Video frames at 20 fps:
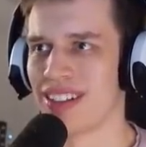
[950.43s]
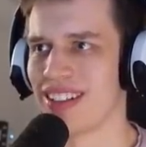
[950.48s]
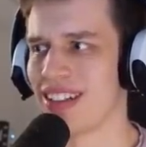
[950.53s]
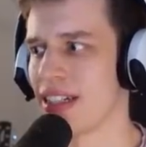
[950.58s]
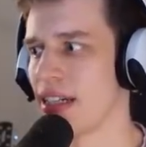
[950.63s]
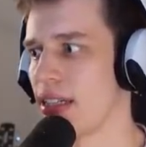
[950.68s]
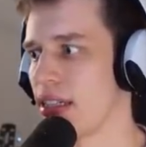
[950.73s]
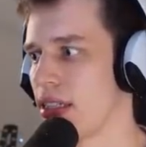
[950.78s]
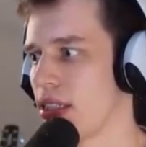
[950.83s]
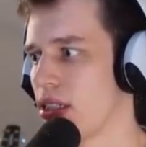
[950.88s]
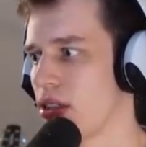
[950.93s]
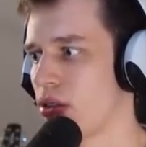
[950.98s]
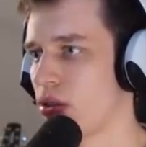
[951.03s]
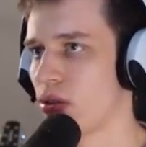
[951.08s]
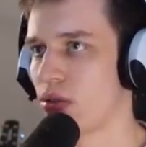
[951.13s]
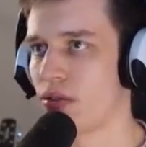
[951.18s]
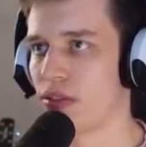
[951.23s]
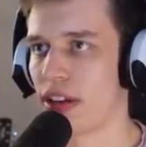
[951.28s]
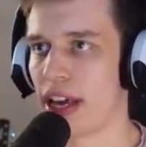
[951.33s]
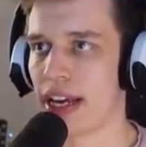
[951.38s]
Now, this is a
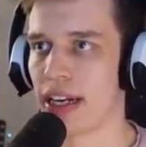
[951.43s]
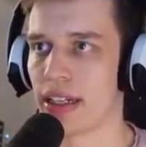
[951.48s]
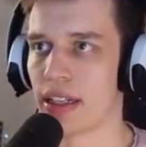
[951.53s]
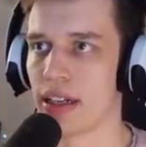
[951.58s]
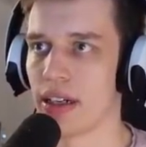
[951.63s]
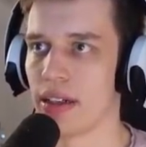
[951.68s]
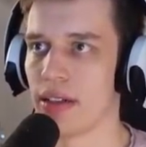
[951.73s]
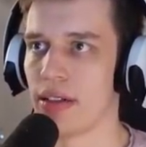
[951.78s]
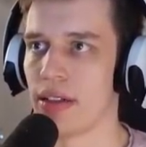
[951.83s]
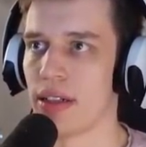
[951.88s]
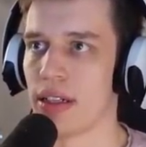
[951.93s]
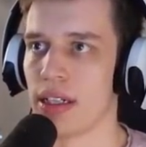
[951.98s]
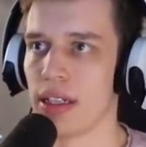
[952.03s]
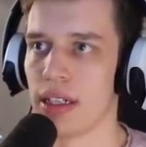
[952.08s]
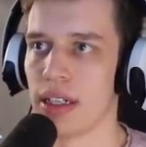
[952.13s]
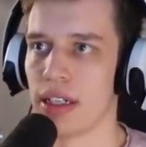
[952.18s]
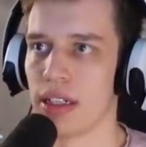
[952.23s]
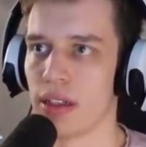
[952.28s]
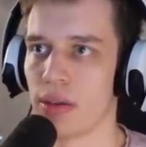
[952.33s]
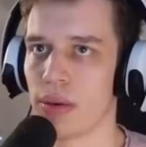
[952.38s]
good flank, though.
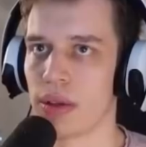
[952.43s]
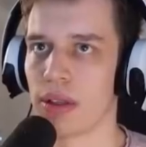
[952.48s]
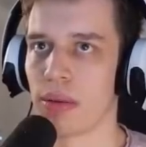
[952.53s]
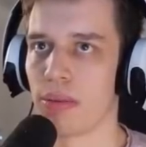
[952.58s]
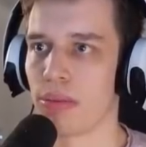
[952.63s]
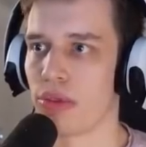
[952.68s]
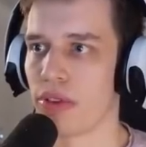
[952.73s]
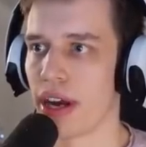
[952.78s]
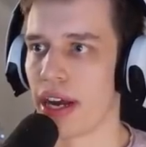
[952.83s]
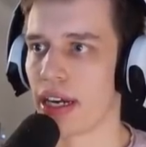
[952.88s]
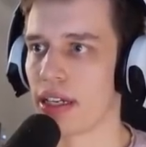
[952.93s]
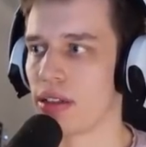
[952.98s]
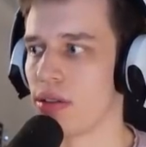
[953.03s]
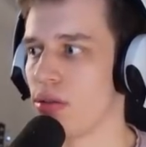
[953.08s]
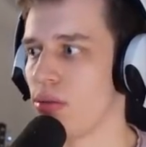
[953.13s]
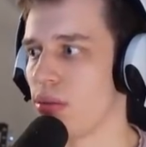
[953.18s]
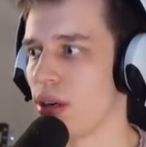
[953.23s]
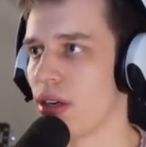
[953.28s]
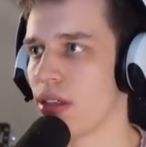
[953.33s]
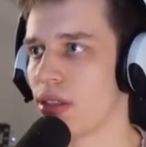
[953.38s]
Don't want to brag too
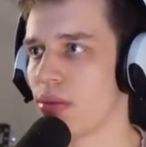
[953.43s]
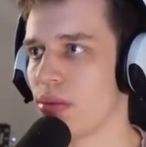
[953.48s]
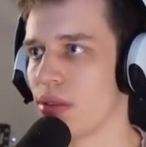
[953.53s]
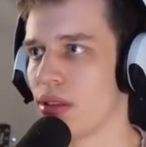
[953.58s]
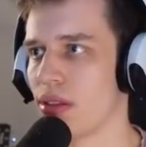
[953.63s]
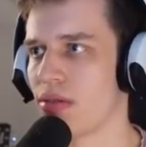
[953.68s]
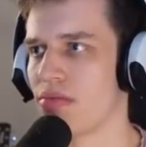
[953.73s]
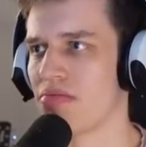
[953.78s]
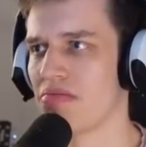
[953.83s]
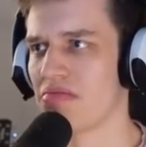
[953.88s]
much, but